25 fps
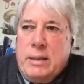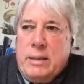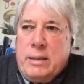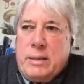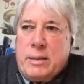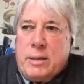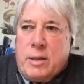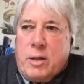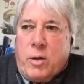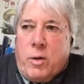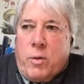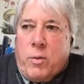
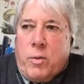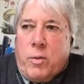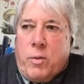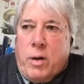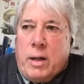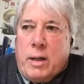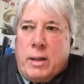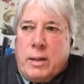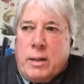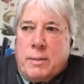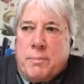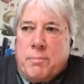you know,
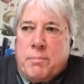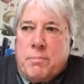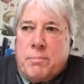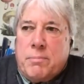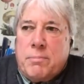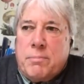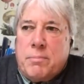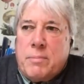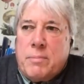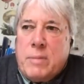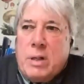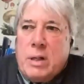um,
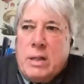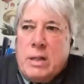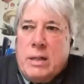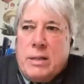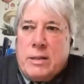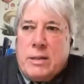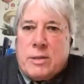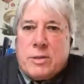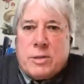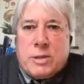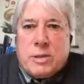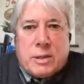
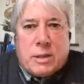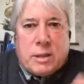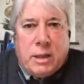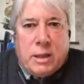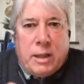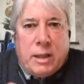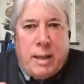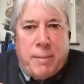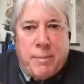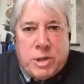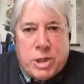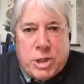this
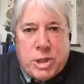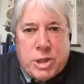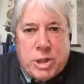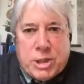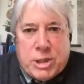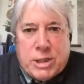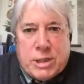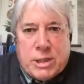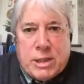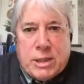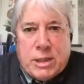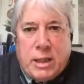climate
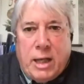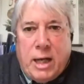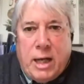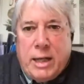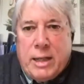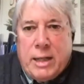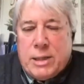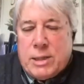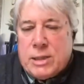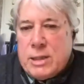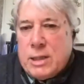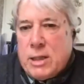justice
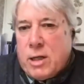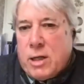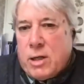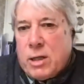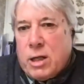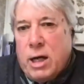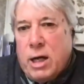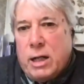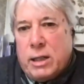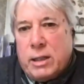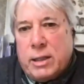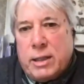alliance that our
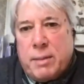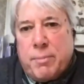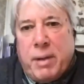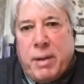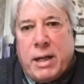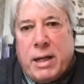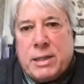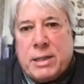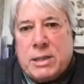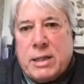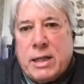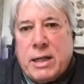colleague
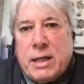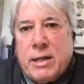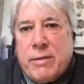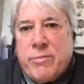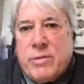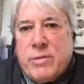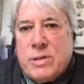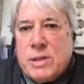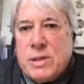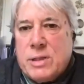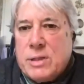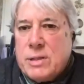
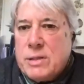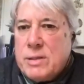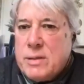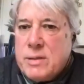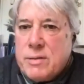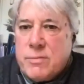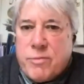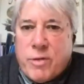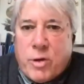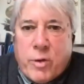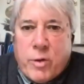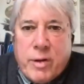Basav is
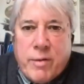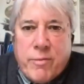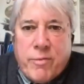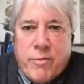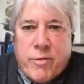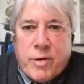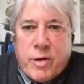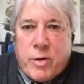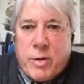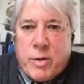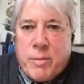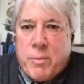very,
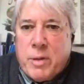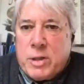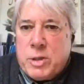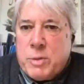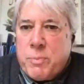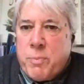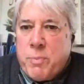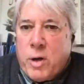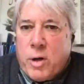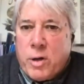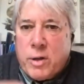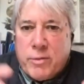very
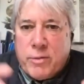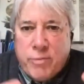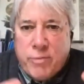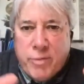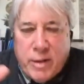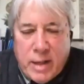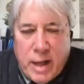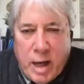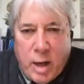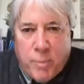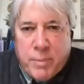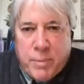much part of
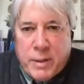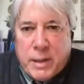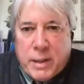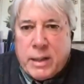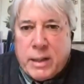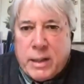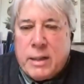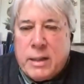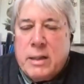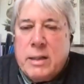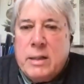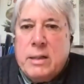and
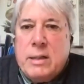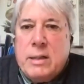helping